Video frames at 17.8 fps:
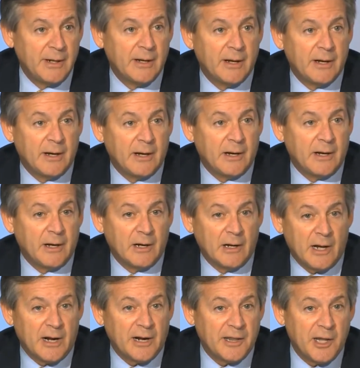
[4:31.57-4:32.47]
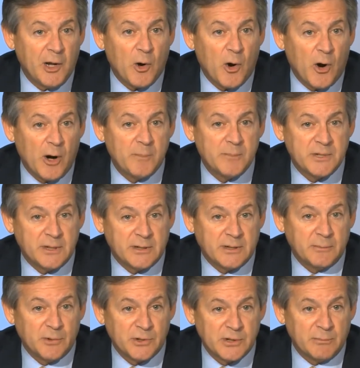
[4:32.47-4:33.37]
A lot of the arms at
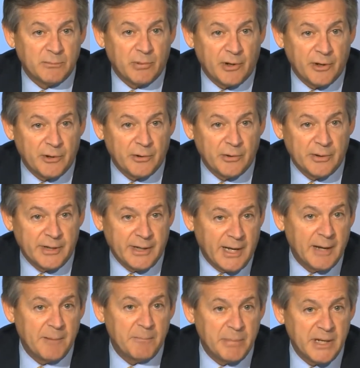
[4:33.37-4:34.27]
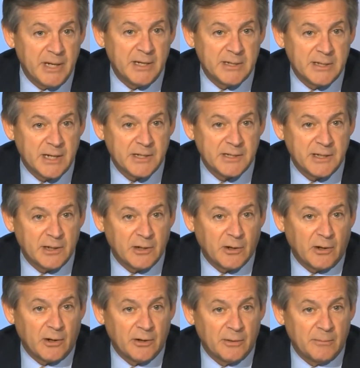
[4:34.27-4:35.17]
the Muslim Brotherhood, the MBs as they
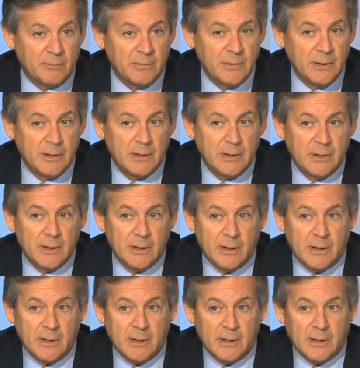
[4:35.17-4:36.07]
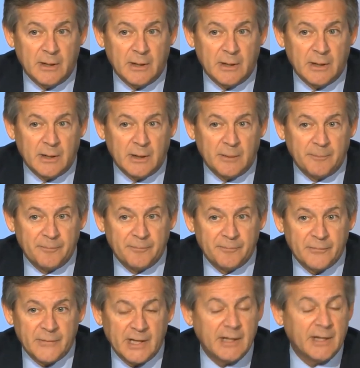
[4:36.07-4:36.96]
call them,
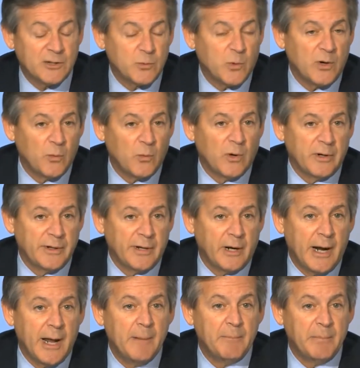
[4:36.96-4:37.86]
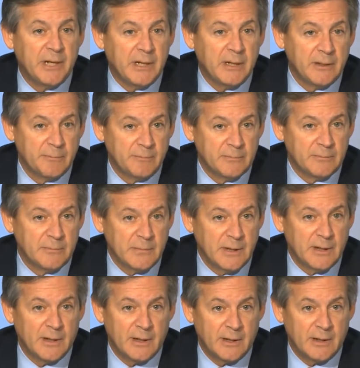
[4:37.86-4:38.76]
that's one word there, MB,
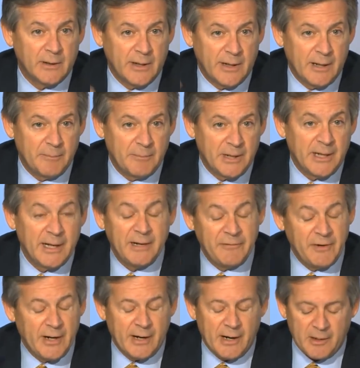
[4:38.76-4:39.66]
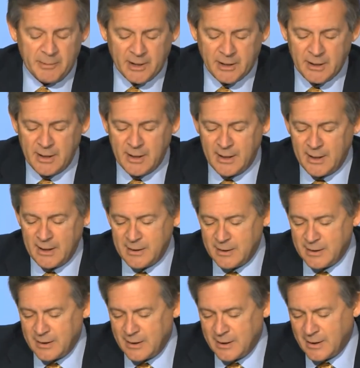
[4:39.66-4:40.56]
MB, even in Arabic,
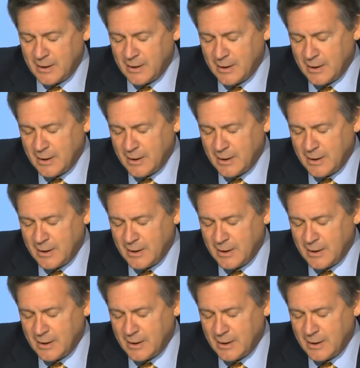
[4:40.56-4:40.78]
and